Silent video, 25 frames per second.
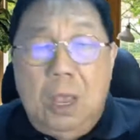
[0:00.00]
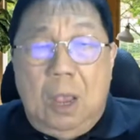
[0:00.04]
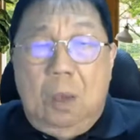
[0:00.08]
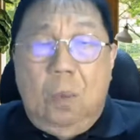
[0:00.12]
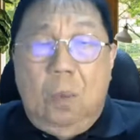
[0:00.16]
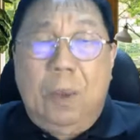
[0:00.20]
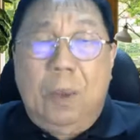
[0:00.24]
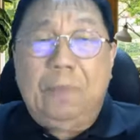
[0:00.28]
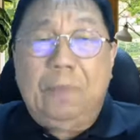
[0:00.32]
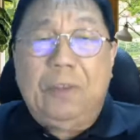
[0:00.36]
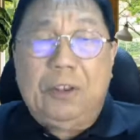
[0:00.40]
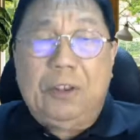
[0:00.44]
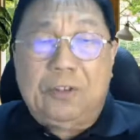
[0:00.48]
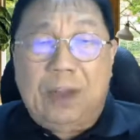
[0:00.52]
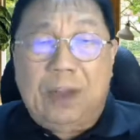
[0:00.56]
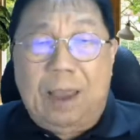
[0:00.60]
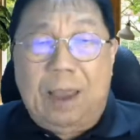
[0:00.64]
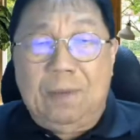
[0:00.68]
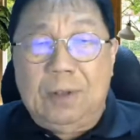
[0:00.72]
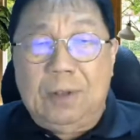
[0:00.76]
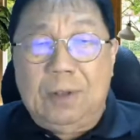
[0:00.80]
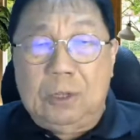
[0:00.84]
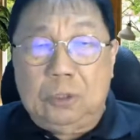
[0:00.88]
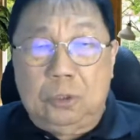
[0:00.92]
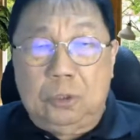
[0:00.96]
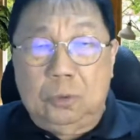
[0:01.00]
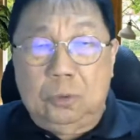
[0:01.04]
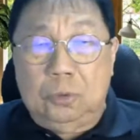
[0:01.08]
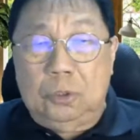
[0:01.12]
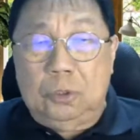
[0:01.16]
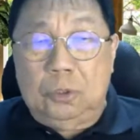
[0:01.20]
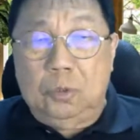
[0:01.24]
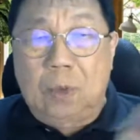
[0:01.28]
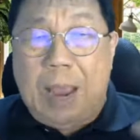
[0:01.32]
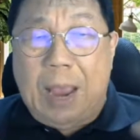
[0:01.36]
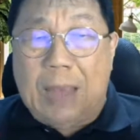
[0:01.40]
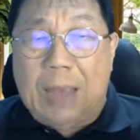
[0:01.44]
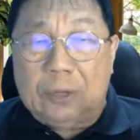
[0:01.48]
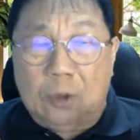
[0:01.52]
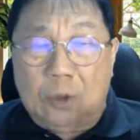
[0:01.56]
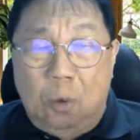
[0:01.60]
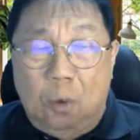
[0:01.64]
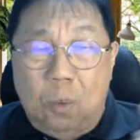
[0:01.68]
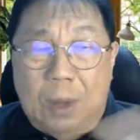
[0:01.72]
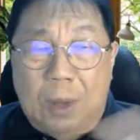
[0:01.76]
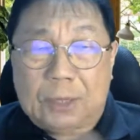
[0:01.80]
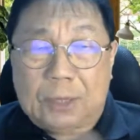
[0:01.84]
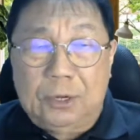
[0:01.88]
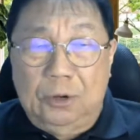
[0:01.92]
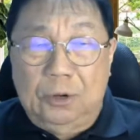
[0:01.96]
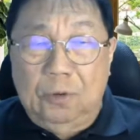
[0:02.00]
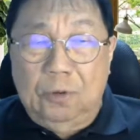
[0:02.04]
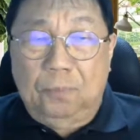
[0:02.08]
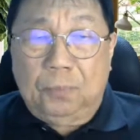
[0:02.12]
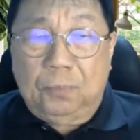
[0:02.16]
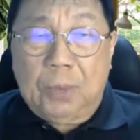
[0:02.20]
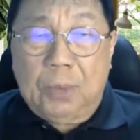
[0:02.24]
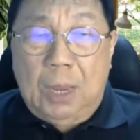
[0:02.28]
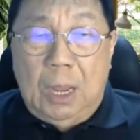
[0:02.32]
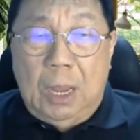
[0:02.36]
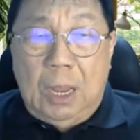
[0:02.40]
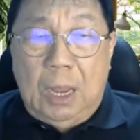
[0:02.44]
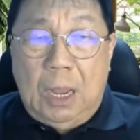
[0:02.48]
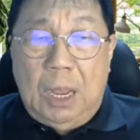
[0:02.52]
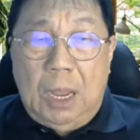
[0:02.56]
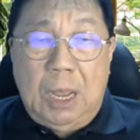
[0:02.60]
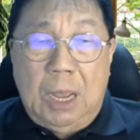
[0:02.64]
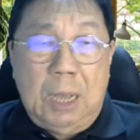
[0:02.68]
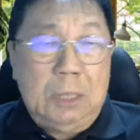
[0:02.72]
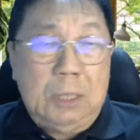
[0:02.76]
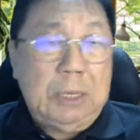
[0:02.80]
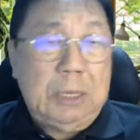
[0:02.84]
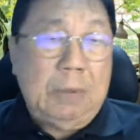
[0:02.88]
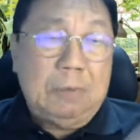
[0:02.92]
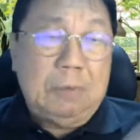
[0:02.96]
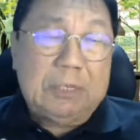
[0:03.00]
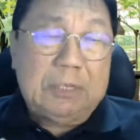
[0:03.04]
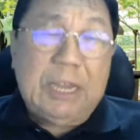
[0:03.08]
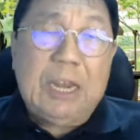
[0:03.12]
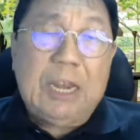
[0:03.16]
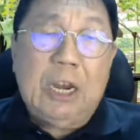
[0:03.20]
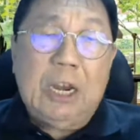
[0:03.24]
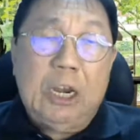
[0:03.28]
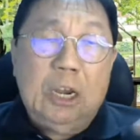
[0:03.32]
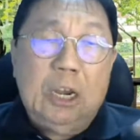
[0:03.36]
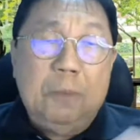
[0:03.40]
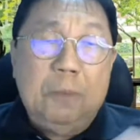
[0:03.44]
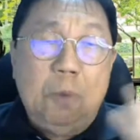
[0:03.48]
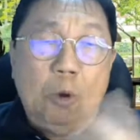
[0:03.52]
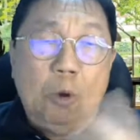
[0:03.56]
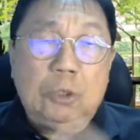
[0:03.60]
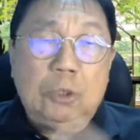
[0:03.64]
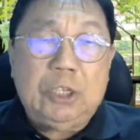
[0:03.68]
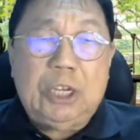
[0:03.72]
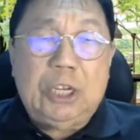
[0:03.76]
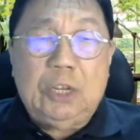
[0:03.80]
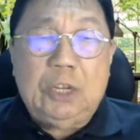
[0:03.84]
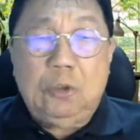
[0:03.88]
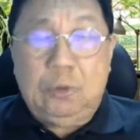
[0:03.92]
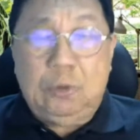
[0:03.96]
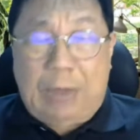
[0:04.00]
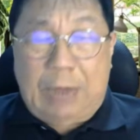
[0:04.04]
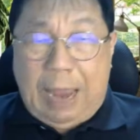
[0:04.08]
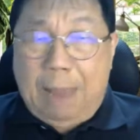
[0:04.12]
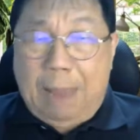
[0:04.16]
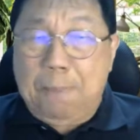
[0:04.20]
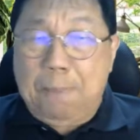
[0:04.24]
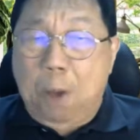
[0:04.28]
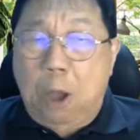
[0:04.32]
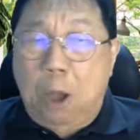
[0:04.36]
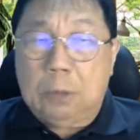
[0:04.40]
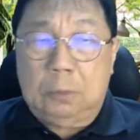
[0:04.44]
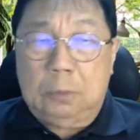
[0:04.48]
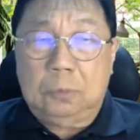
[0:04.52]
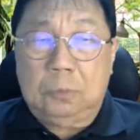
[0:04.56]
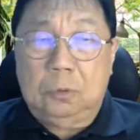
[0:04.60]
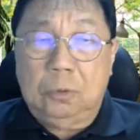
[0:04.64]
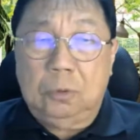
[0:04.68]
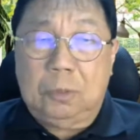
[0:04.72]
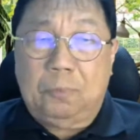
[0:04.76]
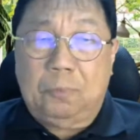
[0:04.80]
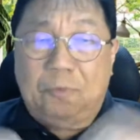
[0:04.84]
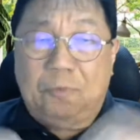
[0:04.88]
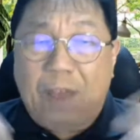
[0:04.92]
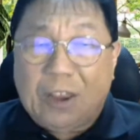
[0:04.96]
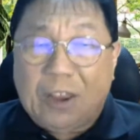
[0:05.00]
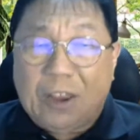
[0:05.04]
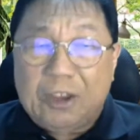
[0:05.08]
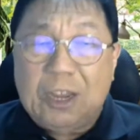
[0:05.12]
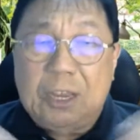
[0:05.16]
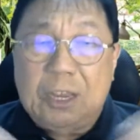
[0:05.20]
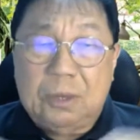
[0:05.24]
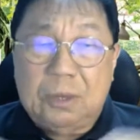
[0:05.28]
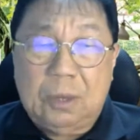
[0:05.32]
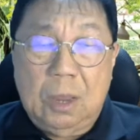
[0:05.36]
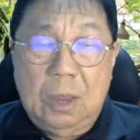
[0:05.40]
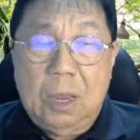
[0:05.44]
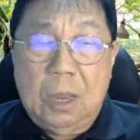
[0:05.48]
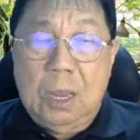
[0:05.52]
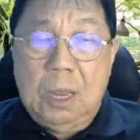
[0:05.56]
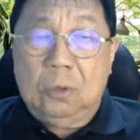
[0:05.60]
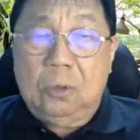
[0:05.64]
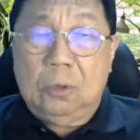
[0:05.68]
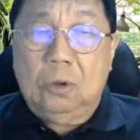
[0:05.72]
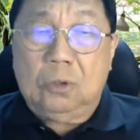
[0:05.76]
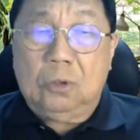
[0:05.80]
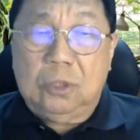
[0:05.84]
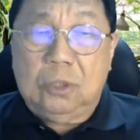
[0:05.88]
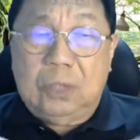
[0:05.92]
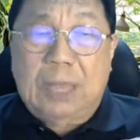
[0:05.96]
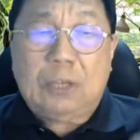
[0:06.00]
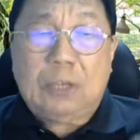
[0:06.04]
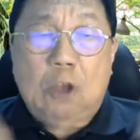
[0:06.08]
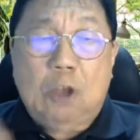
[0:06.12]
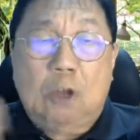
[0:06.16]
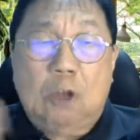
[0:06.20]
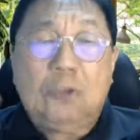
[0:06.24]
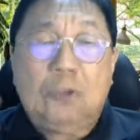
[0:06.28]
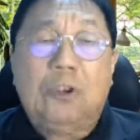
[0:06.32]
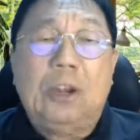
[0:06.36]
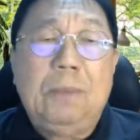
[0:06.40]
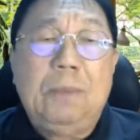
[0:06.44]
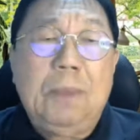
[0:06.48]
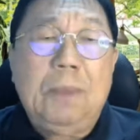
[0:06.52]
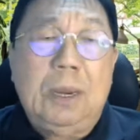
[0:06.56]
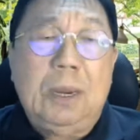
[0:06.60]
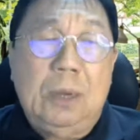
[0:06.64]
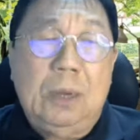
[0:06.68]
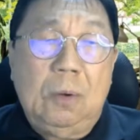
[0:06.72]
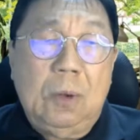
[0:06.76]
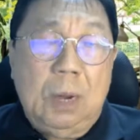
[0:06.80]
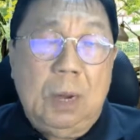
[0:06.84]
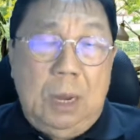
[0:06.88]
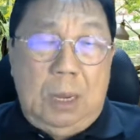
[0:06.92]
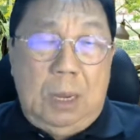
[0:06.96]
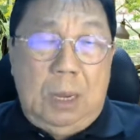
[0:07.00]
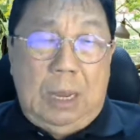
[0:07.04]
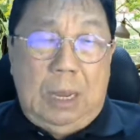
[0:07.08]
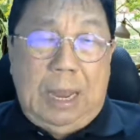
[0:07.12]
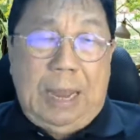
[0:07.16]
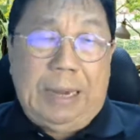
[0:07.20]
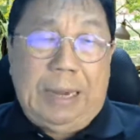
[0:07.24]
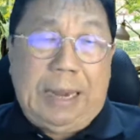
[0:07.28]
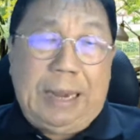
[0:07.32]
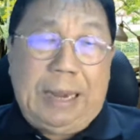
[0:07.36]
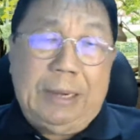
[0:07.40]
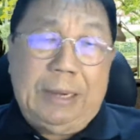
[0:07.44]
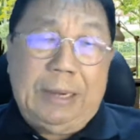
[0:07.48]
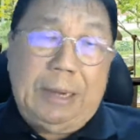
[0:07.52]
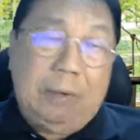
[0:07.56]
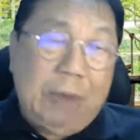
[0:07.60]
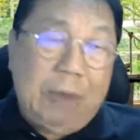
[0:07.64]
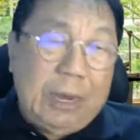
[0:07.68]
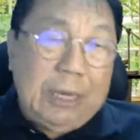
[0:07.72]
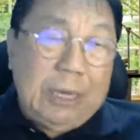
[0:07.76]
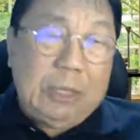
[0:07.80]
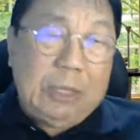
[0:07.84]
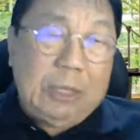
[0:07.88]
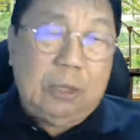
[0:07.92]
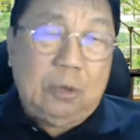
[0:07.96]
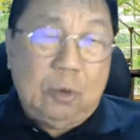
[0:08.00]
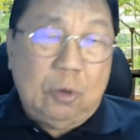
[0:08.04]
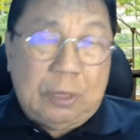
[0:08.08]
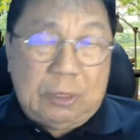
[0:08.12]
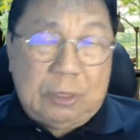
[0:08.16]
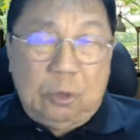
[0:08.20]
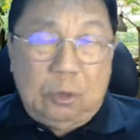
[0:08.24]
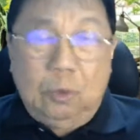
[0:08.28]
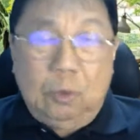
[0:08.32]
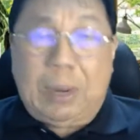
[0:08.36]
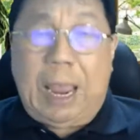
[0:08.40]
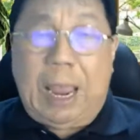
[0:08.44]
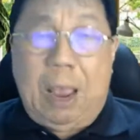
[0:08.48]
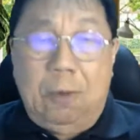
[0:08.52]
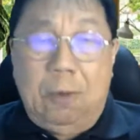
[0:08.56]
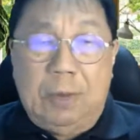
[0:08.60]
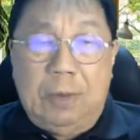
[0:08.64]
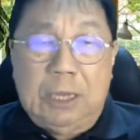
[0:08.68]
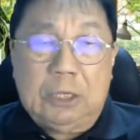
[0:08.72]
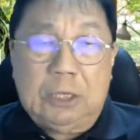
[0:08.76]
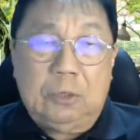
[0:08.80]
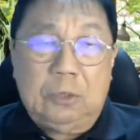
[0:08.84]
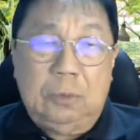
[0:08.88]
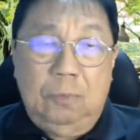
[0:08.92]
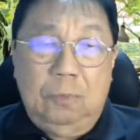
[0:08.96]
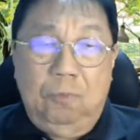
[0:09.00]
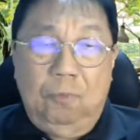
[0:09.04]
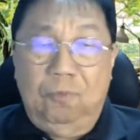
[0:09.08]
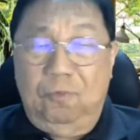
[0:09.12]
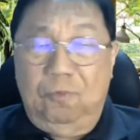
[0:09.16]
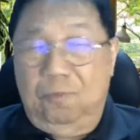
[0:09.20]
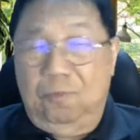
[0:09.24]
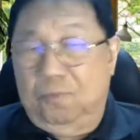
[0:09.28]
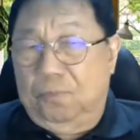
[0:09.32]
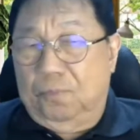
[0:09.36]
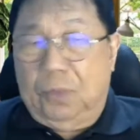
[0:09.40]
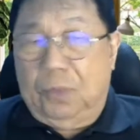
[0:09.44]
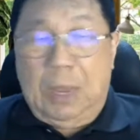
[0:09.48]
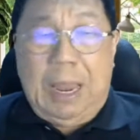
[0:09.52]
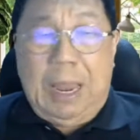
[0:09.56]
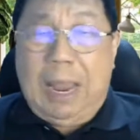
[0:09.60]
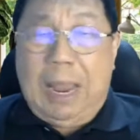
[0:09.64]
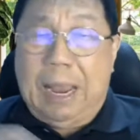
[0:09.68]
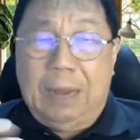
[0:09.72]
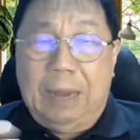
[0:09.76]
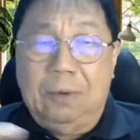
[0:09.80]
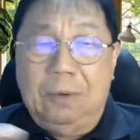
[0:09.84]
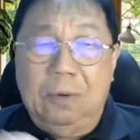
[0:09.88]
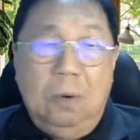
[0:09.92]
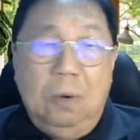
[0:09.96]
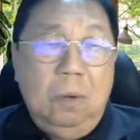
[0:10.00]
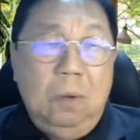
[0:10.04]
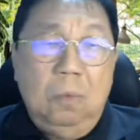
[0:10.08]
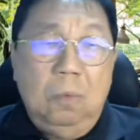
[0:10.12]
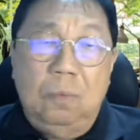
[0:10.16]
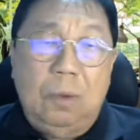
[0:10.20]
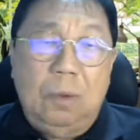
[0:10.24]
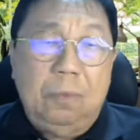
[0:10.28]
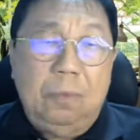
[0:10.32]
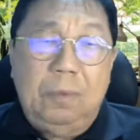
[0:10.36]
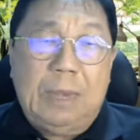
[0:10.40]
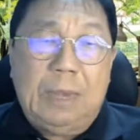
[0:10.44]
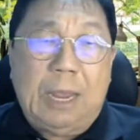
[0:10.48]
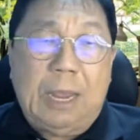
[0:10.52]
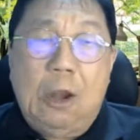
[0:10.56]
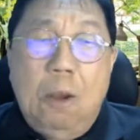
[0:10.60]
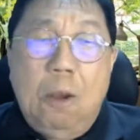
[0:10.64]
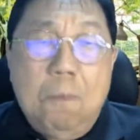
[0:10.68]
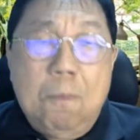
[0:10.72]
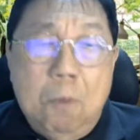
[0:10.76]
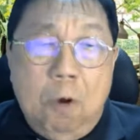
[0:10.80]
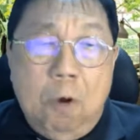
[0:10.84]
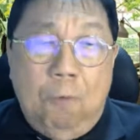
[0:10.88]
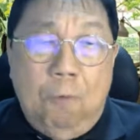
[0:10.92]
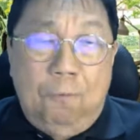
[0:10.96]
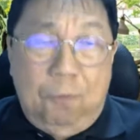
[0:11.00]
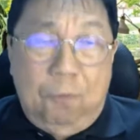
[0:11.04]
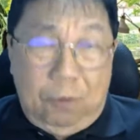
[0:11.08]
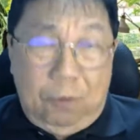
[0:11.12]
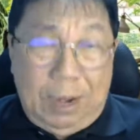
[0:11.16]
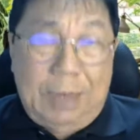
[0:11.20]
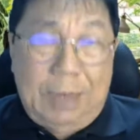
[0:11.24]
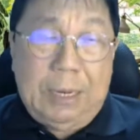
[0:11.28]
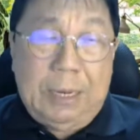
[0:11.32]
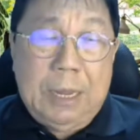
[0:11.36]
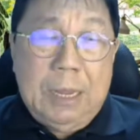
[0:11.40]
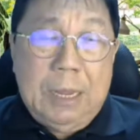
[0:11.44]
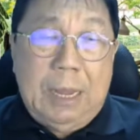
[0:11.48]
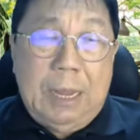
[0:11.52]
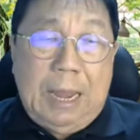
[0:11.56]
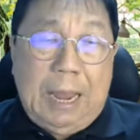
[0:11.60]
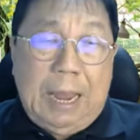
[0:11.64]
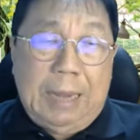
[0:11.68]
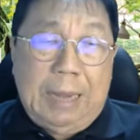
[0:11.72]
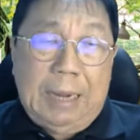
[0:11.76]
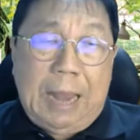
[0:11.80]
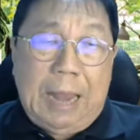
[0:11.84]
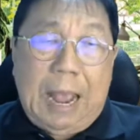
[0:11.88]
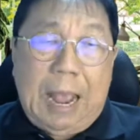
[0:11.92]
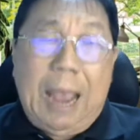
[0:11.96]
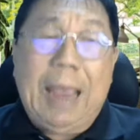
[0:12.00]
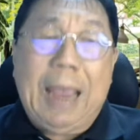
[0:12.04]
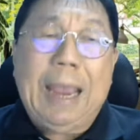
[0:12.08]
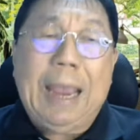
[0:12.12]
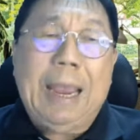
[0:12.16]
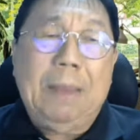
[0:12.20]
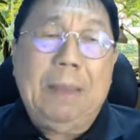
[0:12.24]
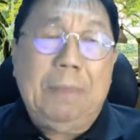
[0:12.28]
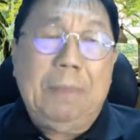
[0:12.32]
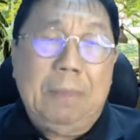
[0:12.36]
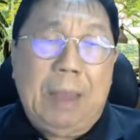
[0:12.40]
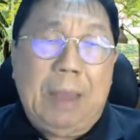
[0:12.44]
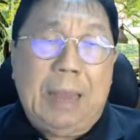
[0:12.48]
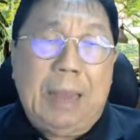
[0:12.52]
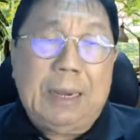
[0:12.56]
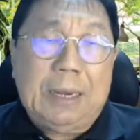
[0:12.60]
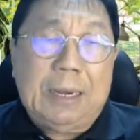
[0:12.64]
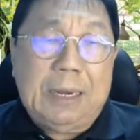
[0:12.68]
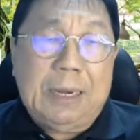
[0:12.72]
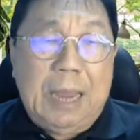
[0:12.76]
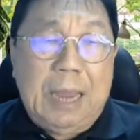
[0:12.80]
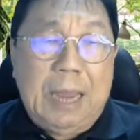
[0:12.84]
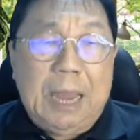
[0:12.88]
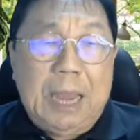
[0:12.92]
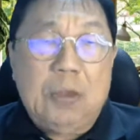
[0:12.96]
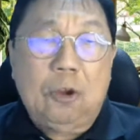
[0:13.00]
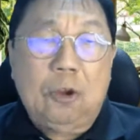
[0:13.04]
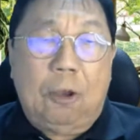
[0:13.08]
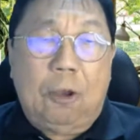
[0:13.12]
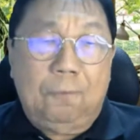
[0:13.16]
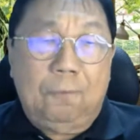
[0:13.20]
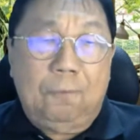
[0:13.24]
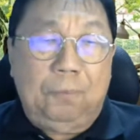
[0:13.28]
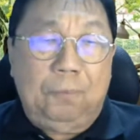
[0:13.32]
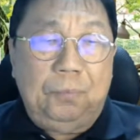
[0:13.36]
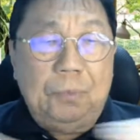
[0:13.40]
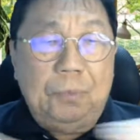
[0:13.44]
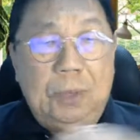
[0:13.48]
When we travel to US or what, they will send a limousine to the airport to fetch us. So that's our treatment, and they really took care of us, and we cannot move. All right, and I am at the age of